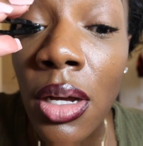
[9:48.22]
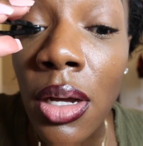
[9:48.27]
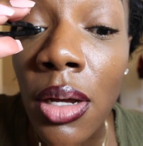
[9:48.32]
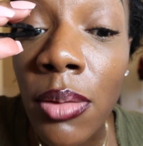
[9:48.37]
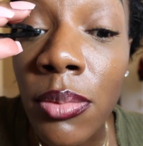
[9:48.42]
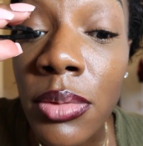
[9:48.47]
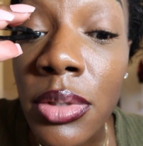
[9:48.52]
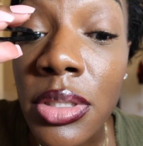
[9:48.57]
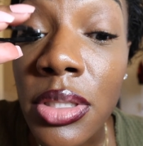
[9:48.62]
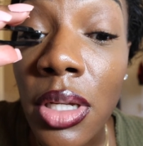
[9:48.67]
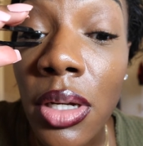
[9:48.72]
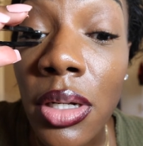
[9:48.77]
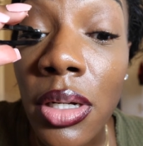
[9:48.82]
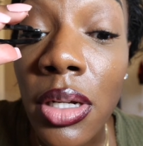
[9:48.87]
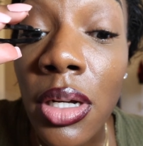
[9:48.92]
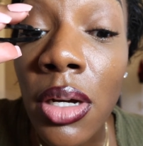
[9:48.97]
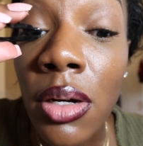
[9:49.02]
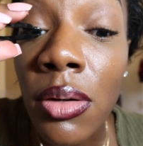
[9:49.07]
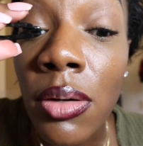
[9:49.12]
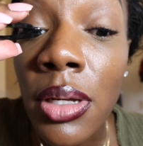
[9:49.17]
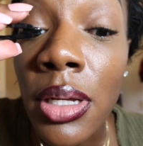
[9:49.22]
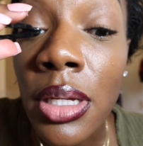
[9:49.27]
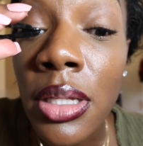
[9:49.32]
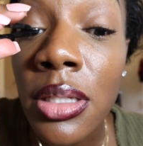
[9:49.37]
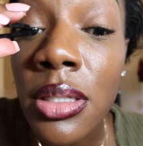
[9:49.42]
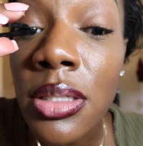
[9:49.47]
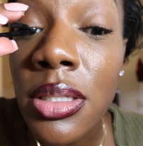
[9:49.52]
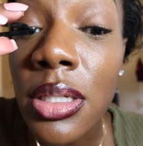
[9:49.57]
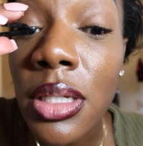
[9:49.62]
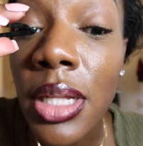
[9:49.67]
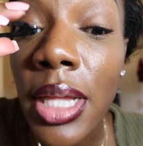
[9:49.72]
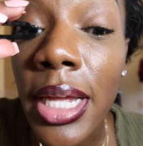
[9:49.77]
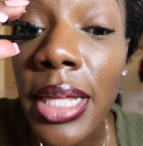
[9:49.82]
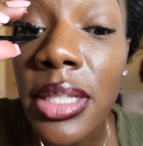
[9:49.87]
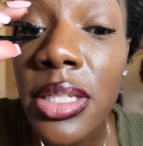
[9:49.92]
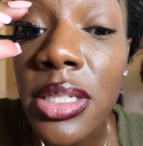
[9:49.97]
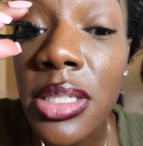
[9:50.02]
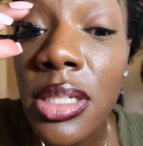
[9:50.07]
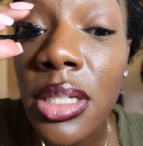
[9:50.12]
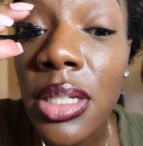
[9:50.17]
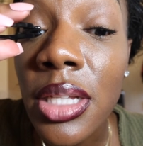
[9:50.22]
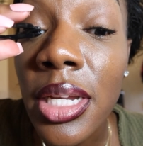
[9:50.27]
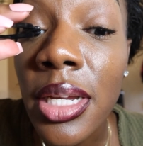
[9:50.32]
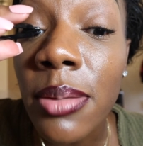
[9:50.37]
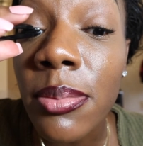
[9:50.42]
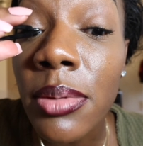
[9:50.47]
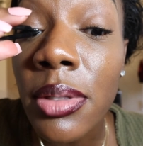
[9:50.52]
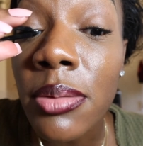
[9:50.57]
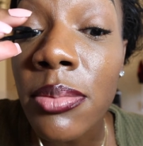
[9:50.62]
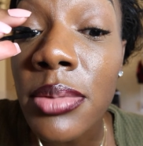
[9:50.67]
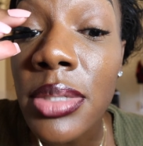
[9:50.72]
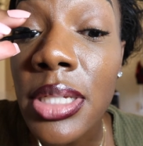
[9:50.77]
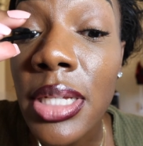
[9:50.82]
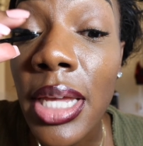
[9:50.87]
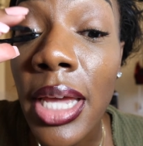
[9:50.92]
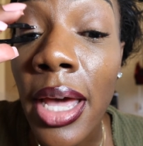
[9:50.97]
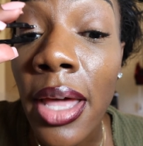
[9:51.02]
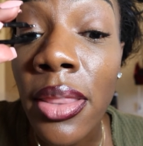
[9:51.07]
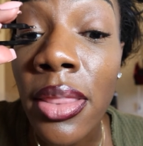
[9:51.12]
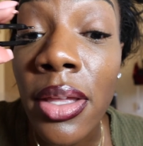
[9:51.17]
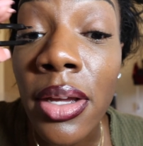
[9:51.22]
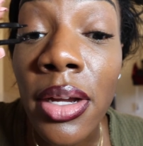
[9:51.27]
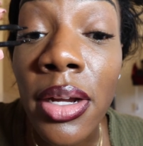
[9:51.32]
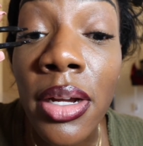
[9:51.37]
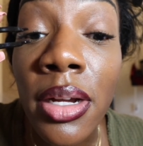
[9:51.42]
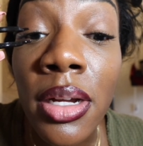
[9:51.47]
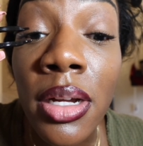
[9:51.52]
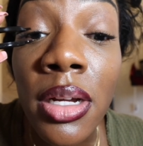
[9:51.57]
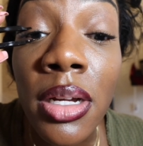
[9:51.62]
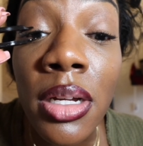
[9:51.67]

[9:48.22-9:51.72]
I'm just gonna go in to like just clamp them together.